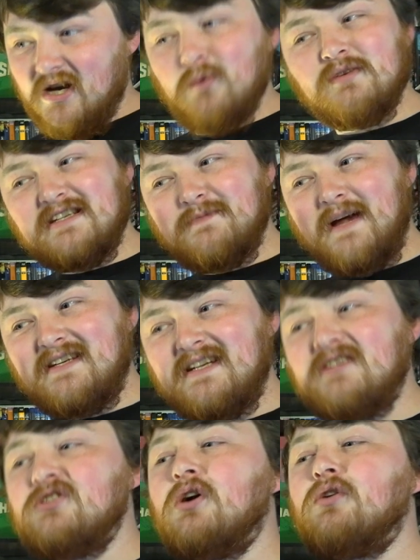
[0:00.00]
I was
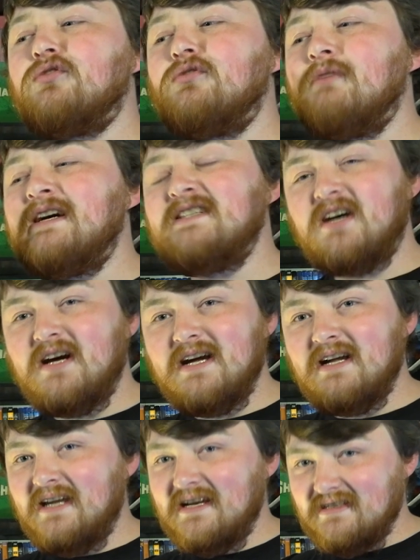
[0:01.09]
expecting to go through my entire
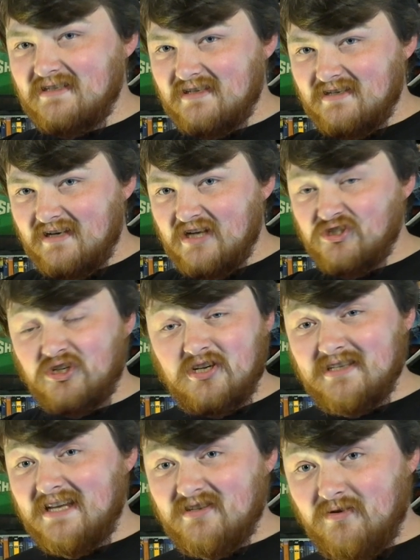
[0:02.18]
Laserdisc collection,
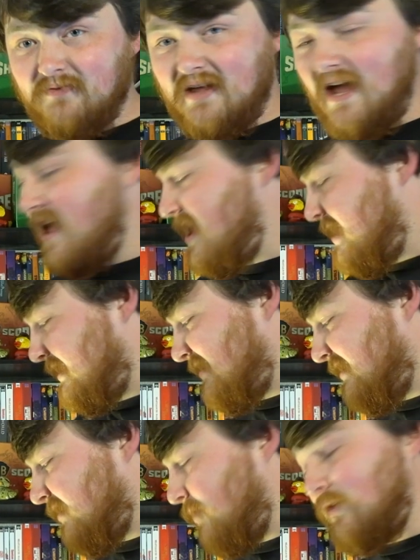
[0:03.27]
because let's not forget, this
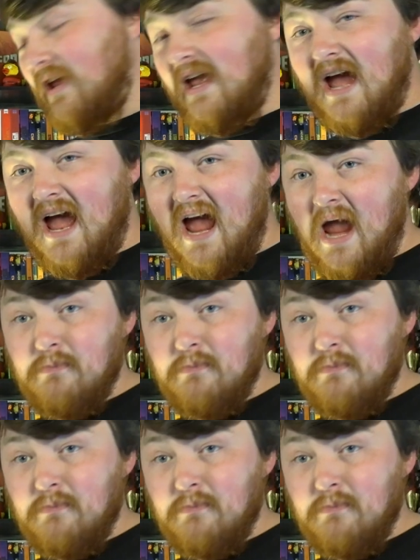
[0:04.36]
is only a